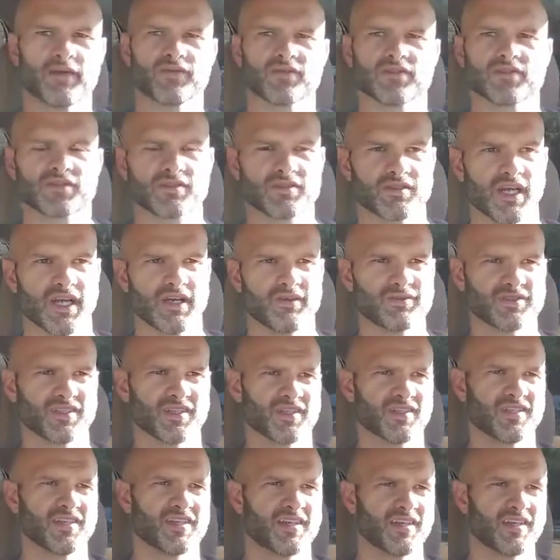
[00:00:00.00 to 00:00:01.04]
was a
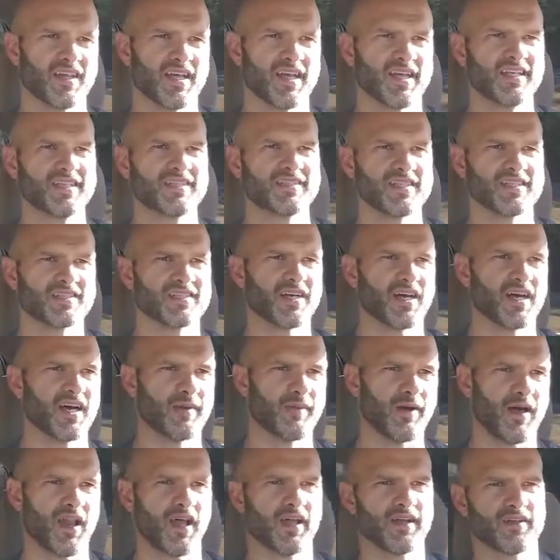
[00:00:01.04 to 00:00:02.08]
good, easy job.
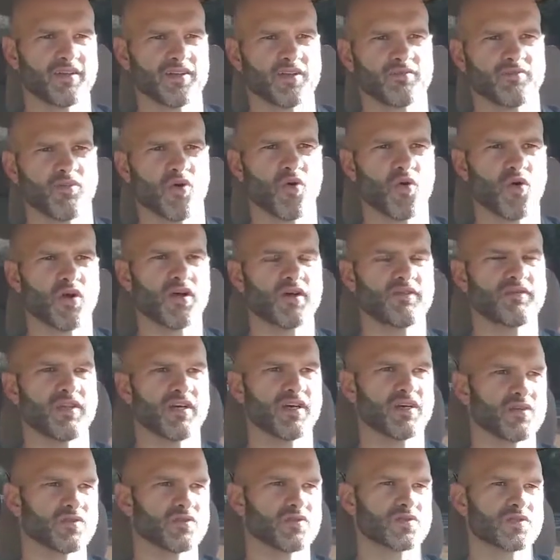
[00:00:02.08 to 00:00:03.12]
I like to do more of
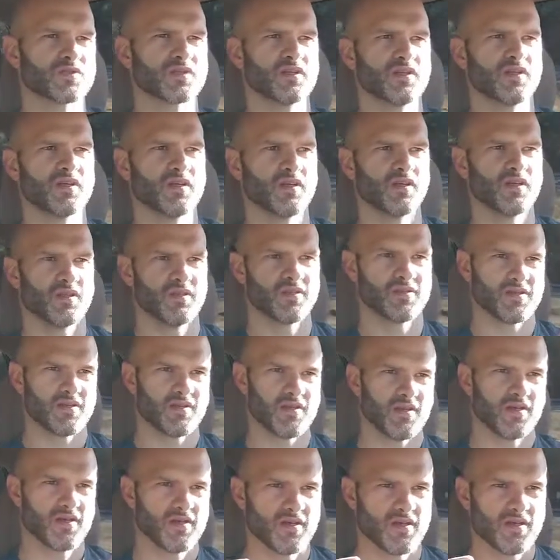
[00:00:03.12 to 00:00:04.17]
those.
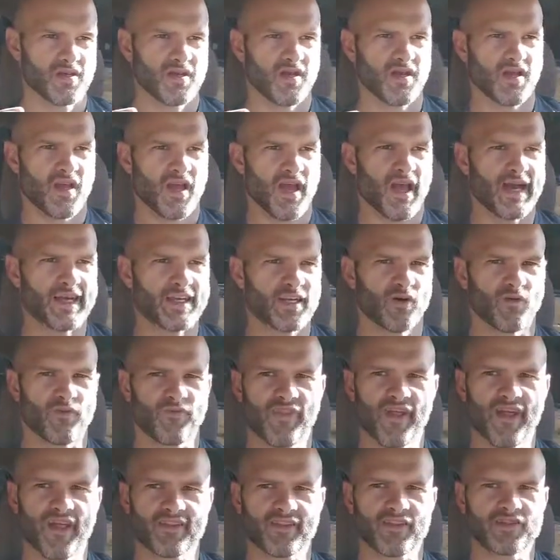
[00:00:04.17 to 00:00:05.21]
I don't
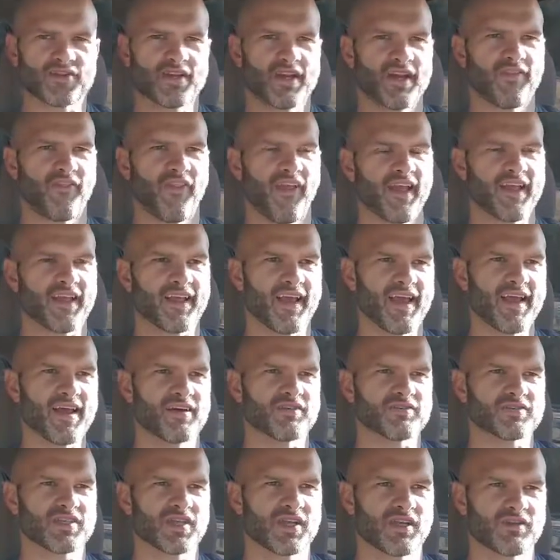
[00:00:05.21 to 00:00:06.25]
think there's anything
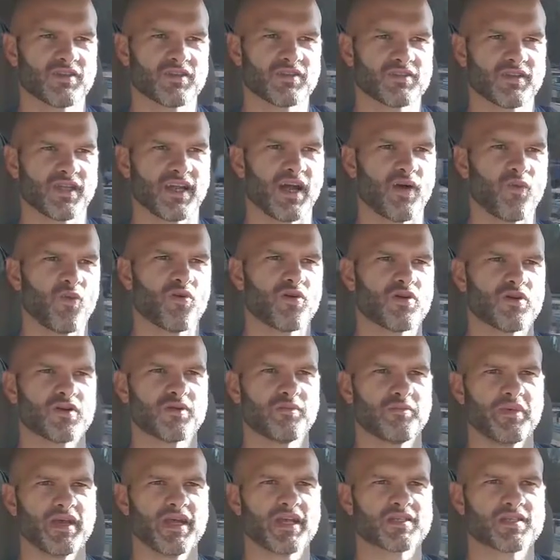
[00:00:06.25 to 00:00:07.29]
else that I wanted to
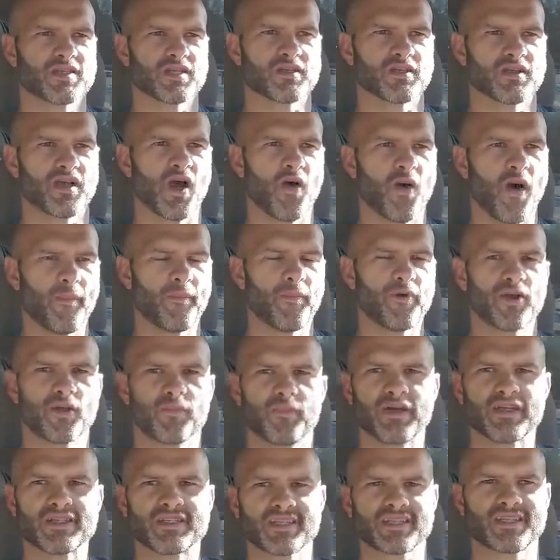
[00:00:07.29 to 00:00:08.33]
mention. Oh, I put a
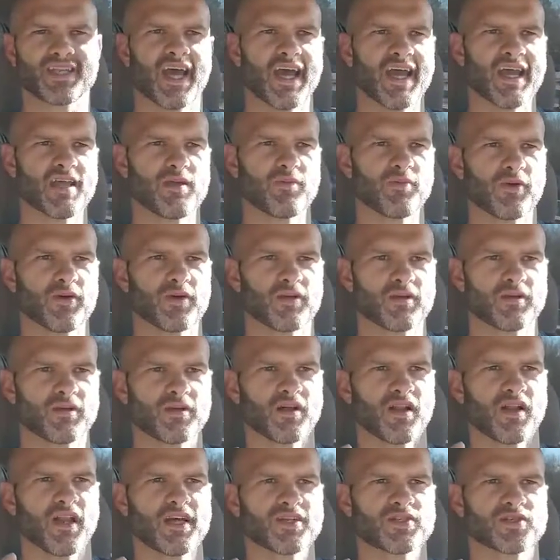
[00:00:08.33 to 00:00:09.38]
piece of tape,
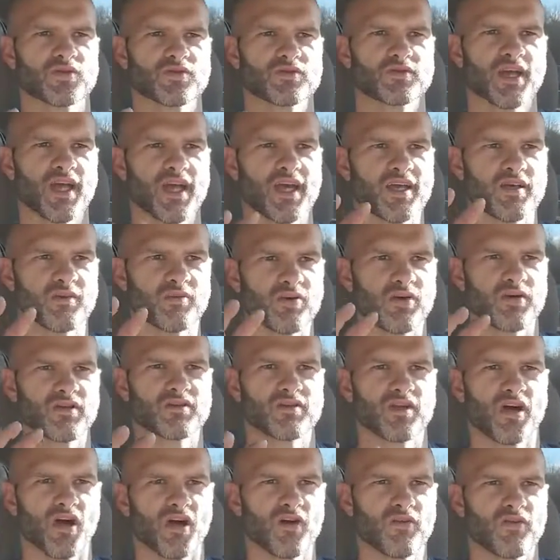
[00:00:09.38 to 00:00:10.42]
electrical tape,
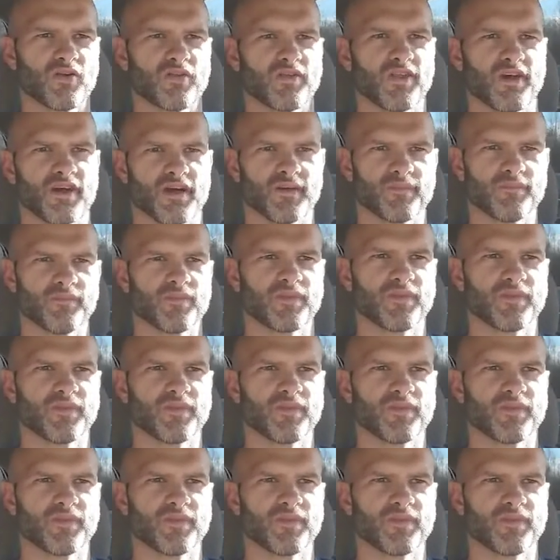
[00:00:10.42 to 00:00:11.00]
over the